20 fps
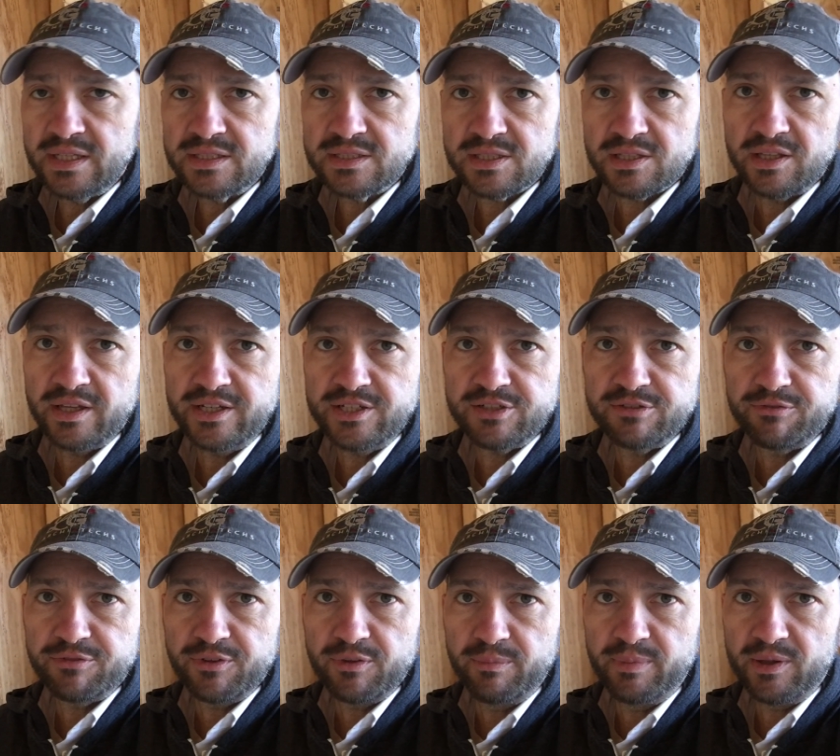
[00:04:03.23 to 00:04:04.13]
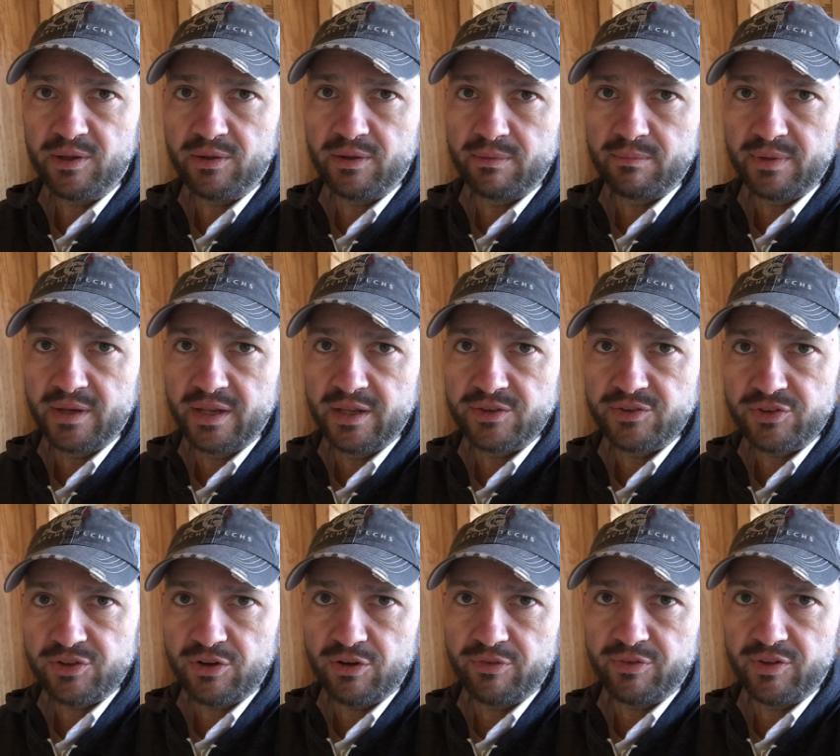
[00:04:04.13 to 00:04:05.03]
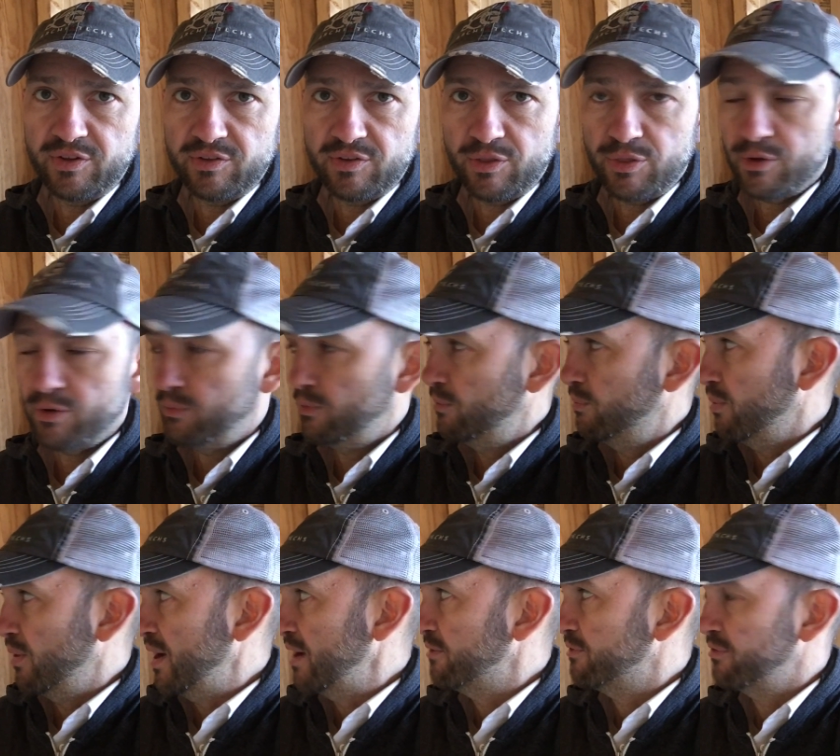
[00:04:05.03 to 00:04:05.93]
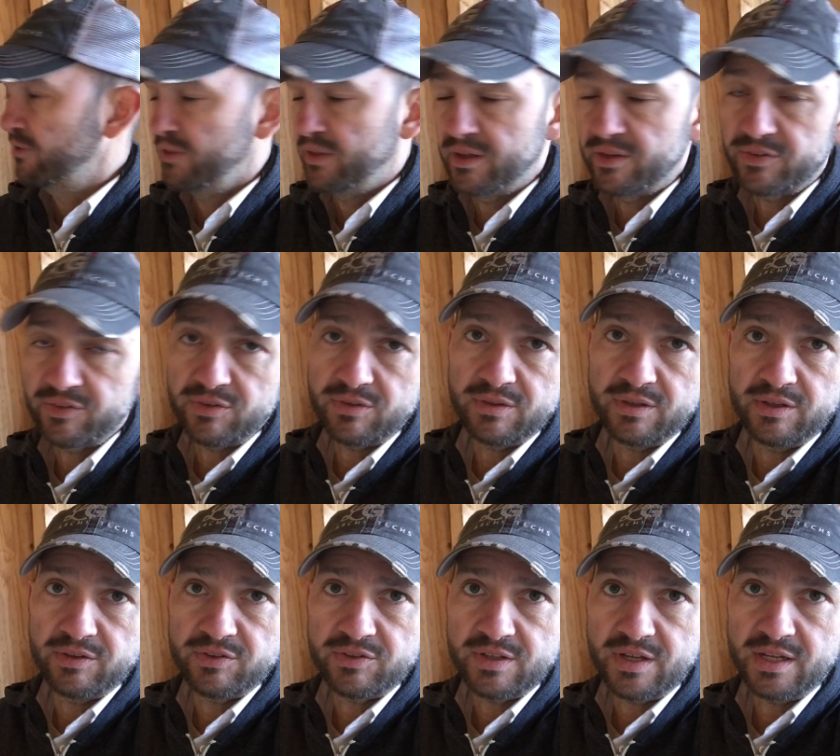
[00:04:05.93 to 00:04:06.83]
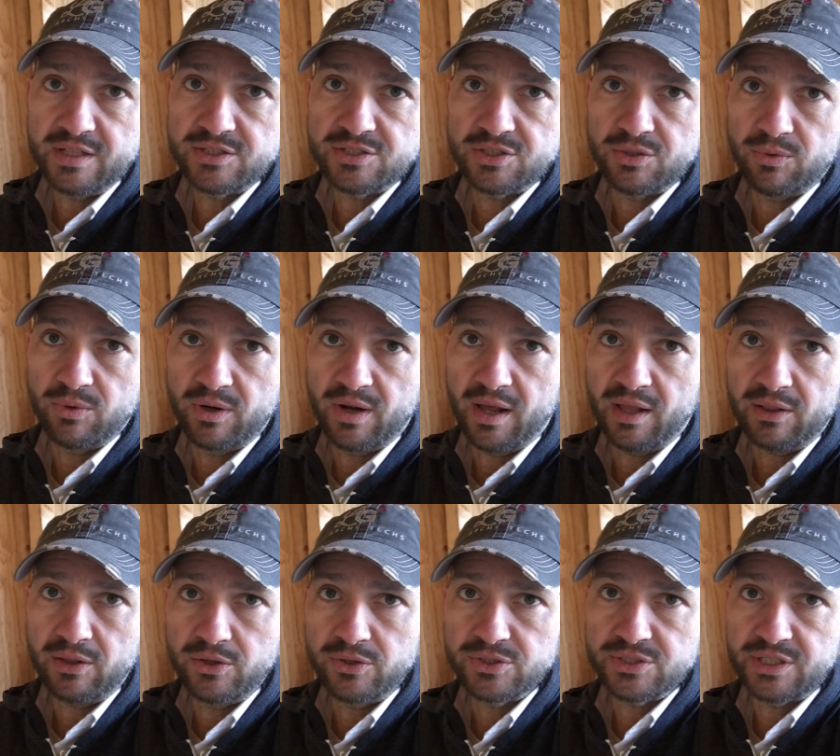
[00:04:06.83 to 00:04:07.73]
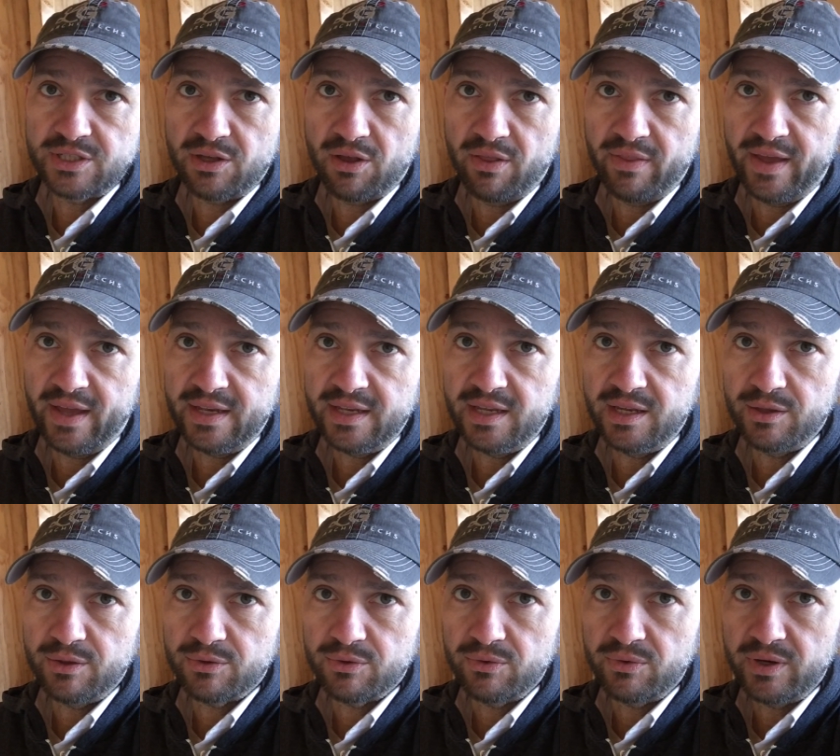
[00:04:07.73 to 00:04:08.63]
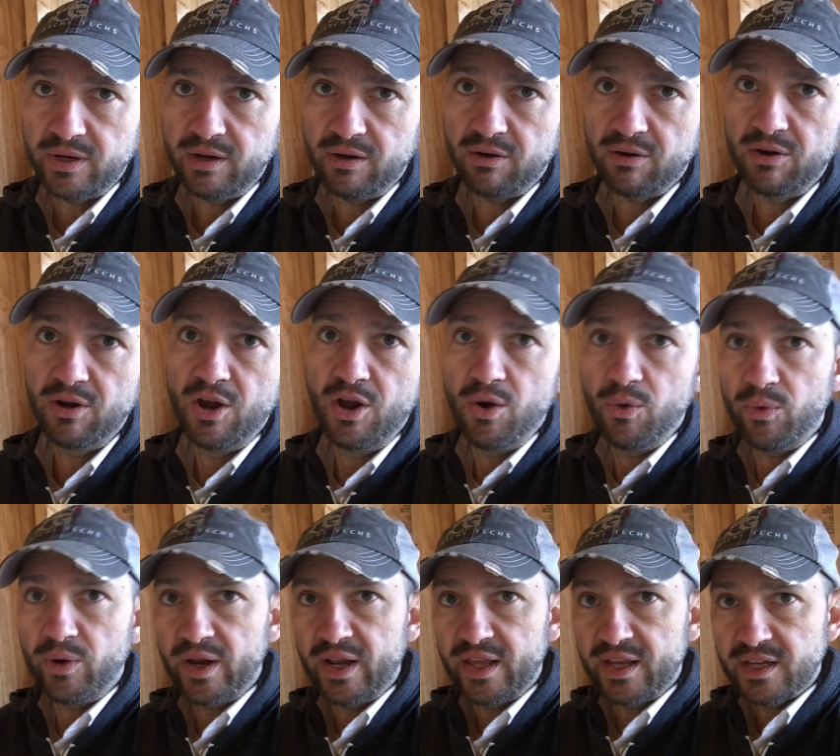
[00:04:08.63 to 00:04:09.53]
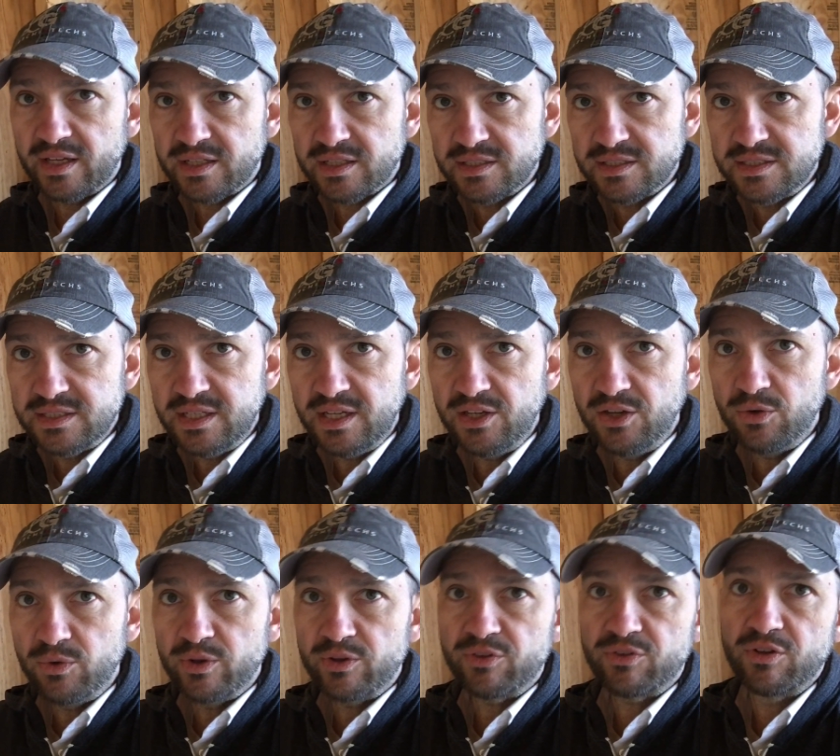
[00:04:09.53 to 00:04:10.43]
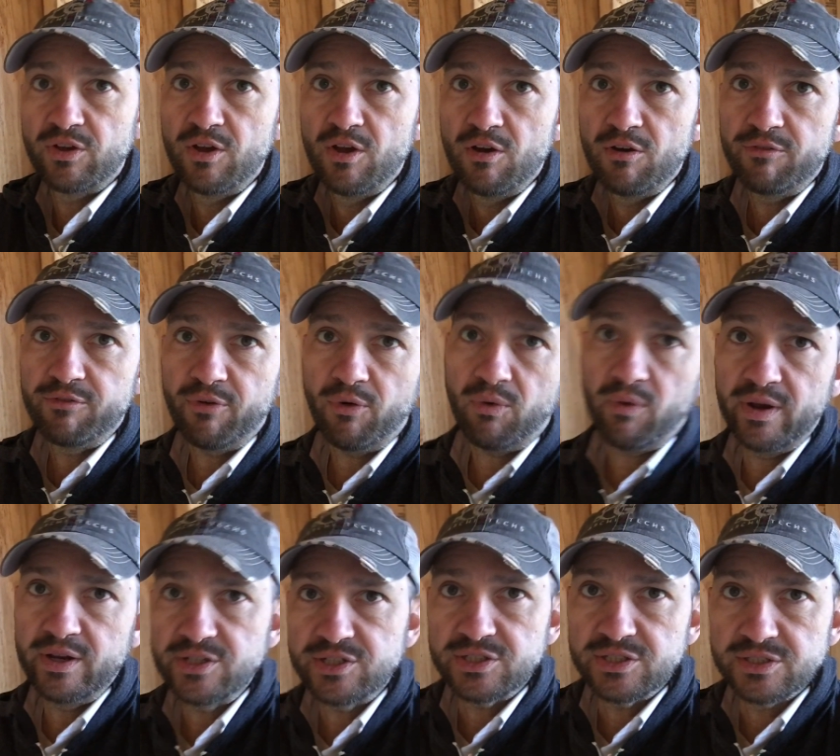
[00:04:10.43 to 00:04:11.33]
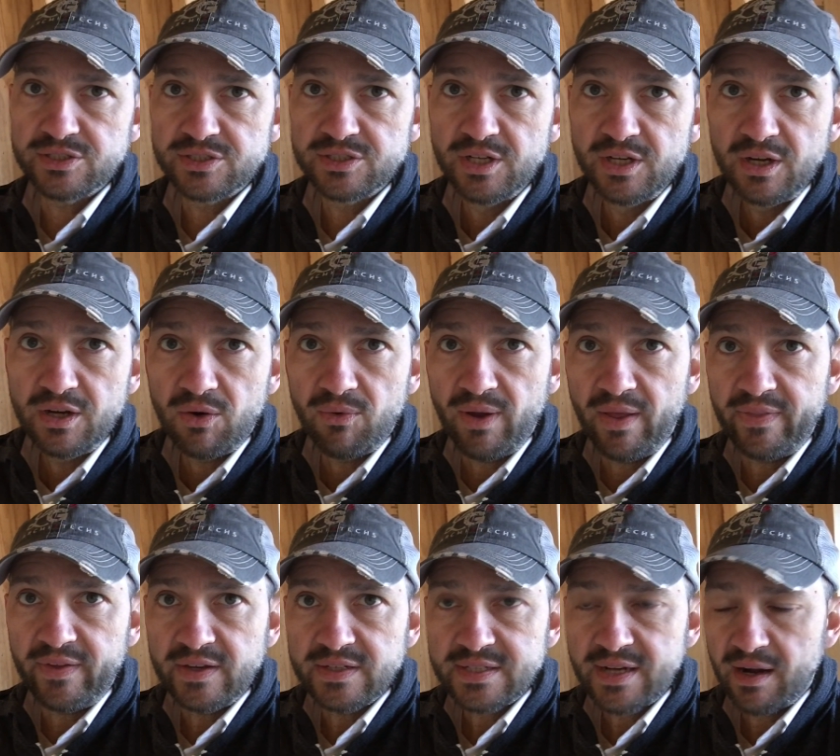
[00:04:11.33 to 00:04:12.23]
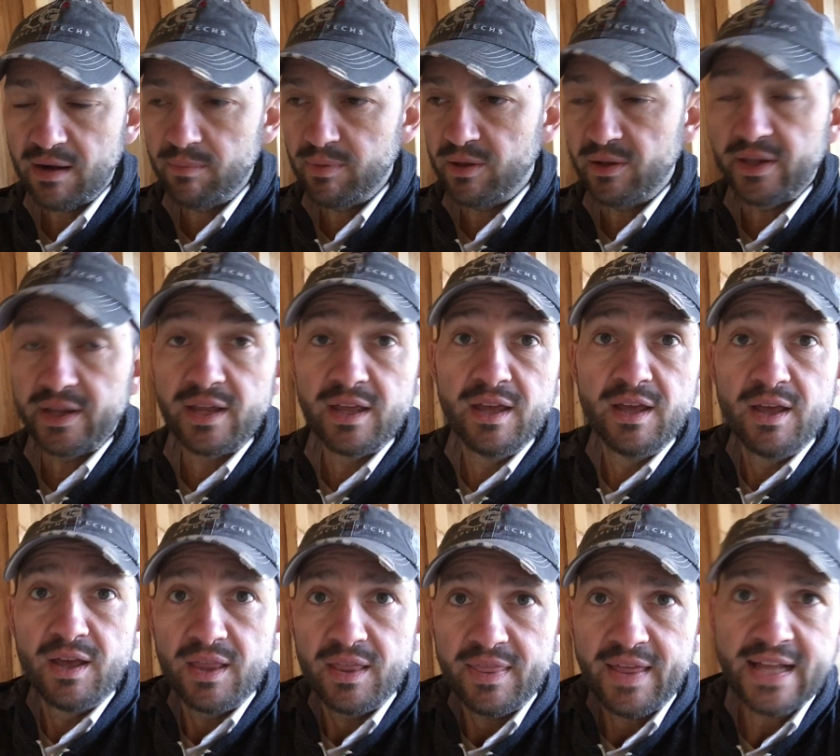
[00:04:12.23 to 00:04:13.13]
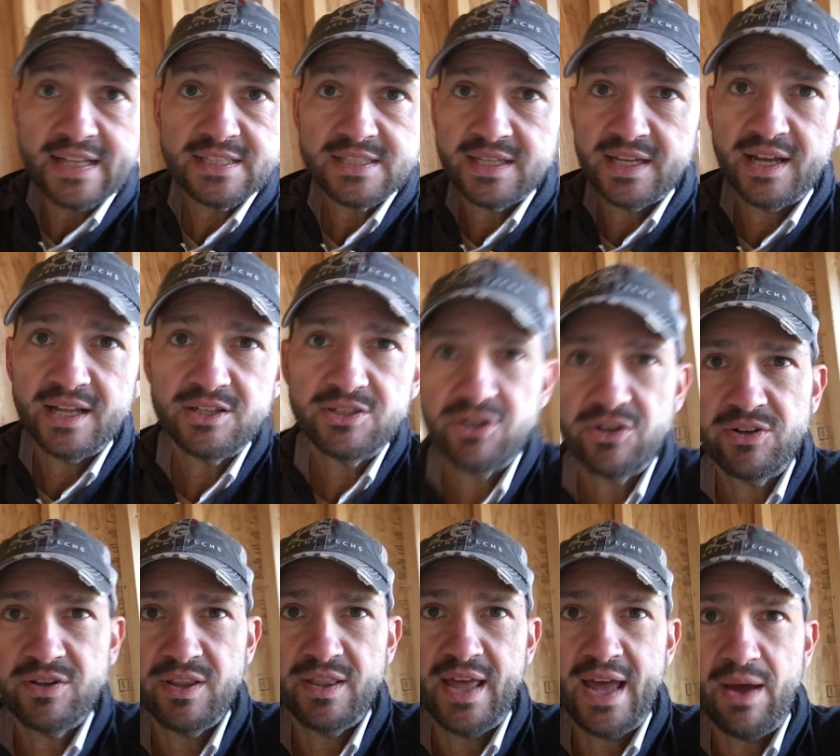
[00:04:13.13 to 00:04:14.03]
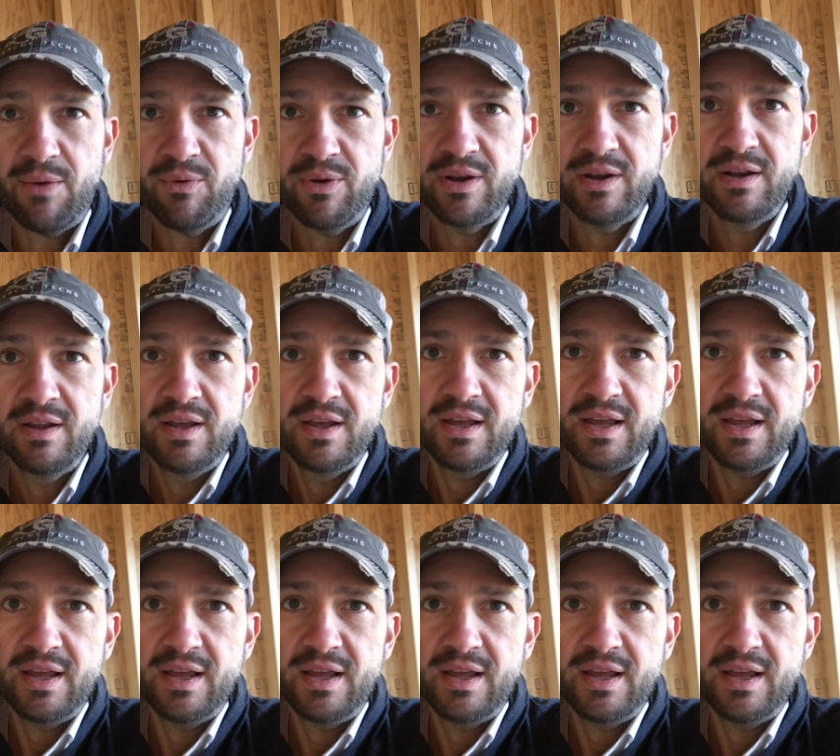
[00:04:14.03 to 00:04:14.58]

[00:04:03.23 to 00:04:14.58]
the insulation for the building, but it serves as a thermal break for these, these studs, so we're not losing all that heat through here. We're getting a continuous four inches around the entire building that's the answer to that one.